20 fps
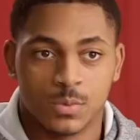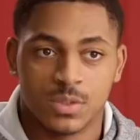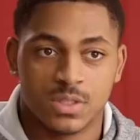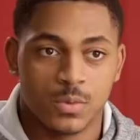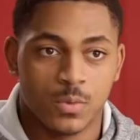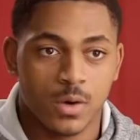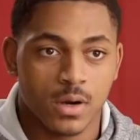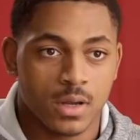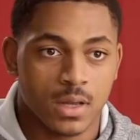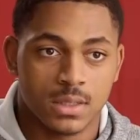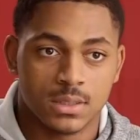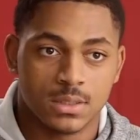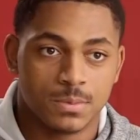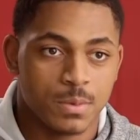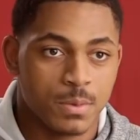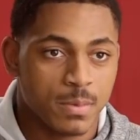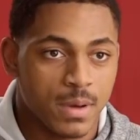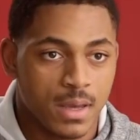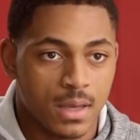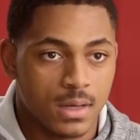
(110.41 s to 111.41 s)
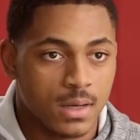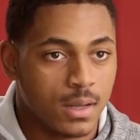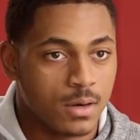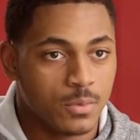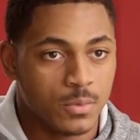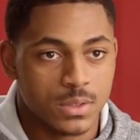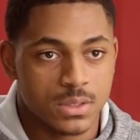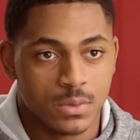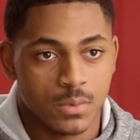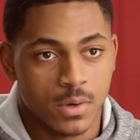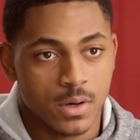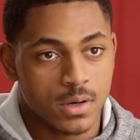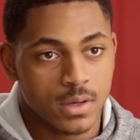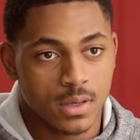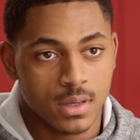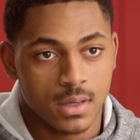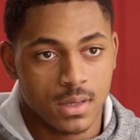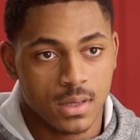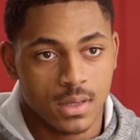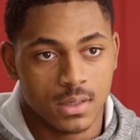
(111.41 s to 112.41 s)
went to work. I just put my head down and went to work
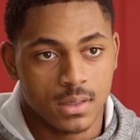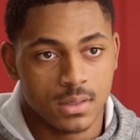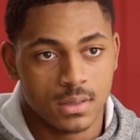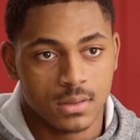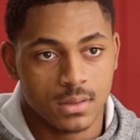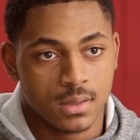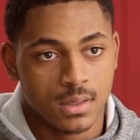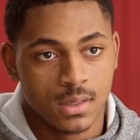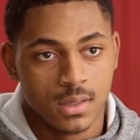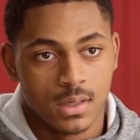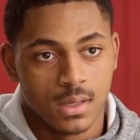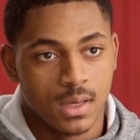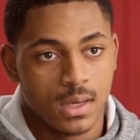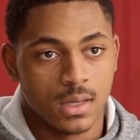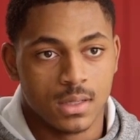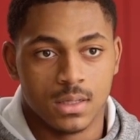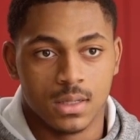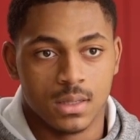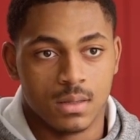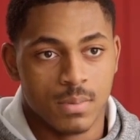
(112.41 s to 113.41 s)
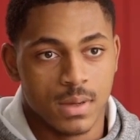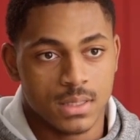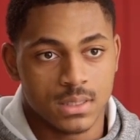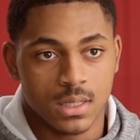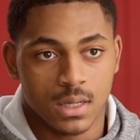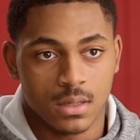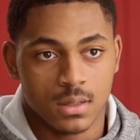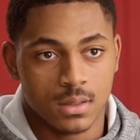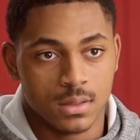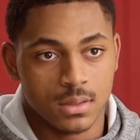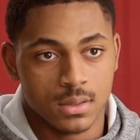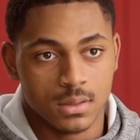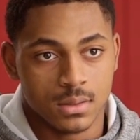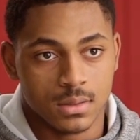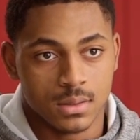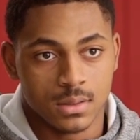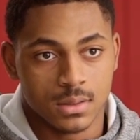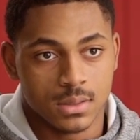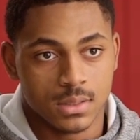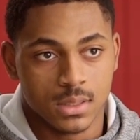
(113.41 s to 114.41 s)
and, and did the best I could
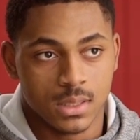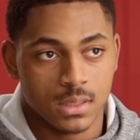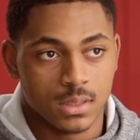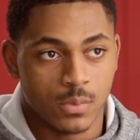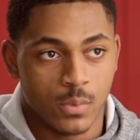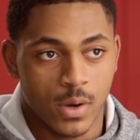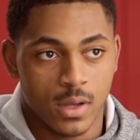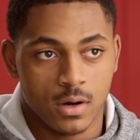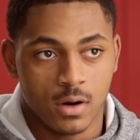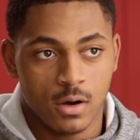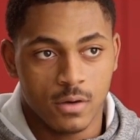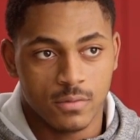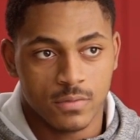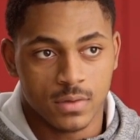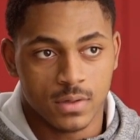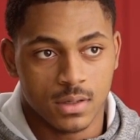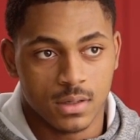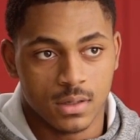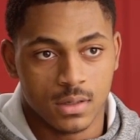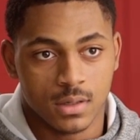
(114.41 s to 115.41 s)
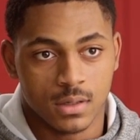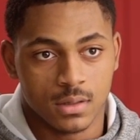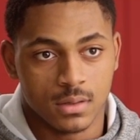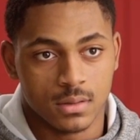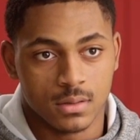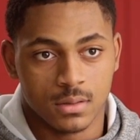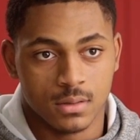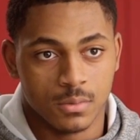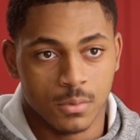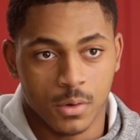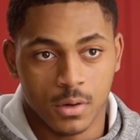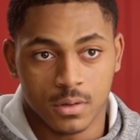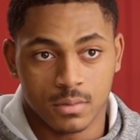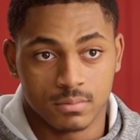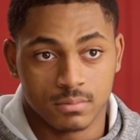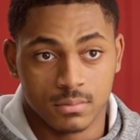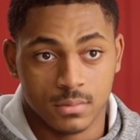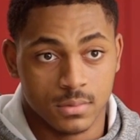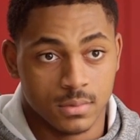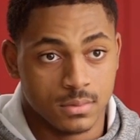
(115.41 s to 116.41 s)
to, to get the weight off, and uh, the work
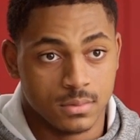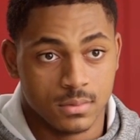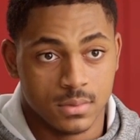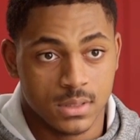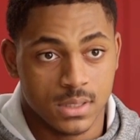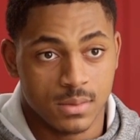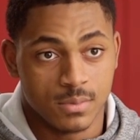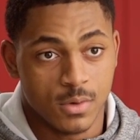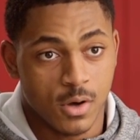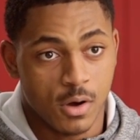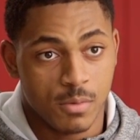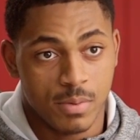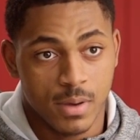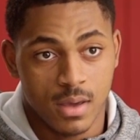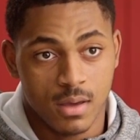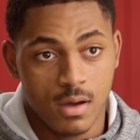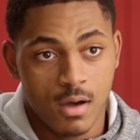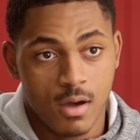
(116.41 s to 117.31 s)
seemed to all pay